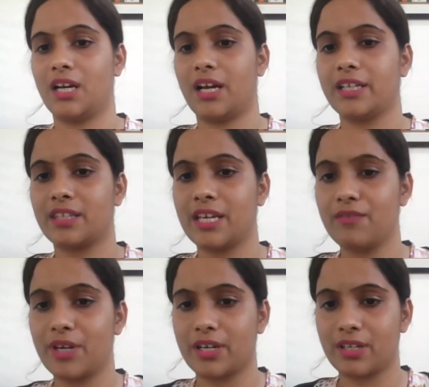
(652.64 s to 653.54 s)
I
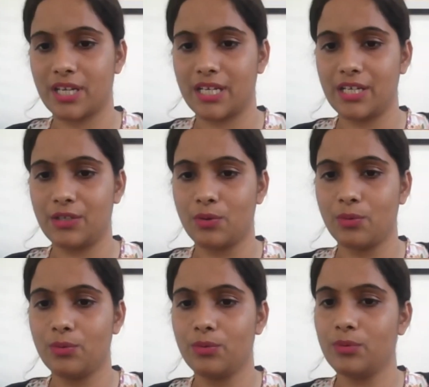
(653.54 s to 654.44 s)
think we are ready
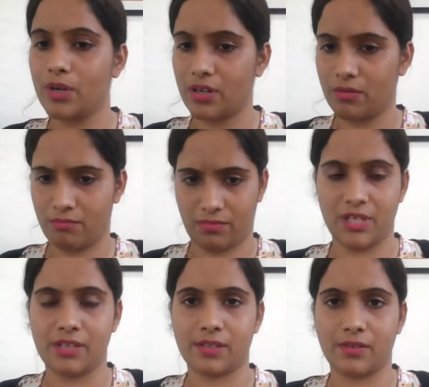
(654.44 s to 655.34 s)
to
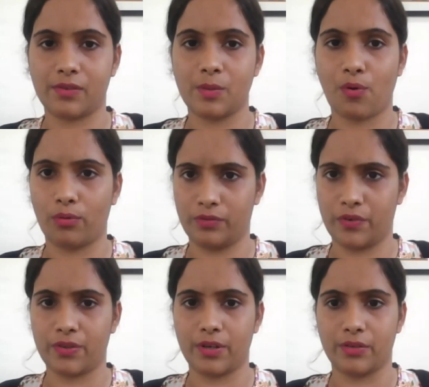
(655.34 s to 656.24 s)
discuss the poll
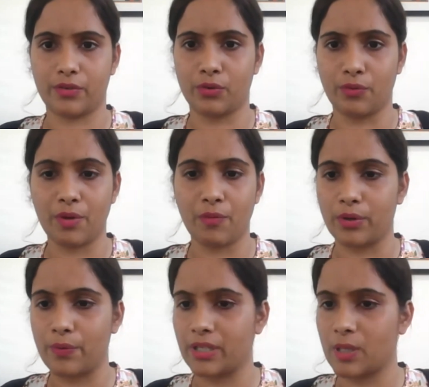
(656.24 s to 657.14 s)
results. So do we
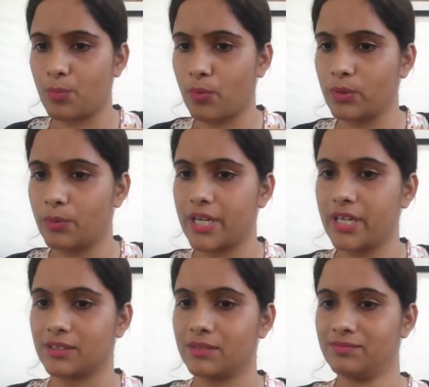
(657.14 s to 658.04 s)
want to end the poll over
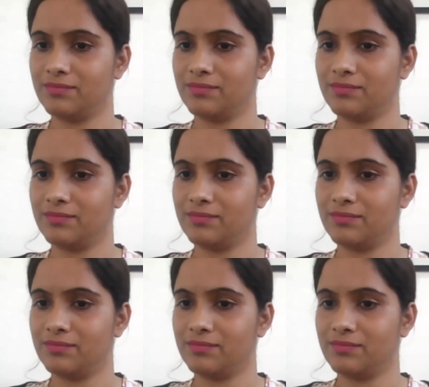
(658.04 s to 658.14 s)
here?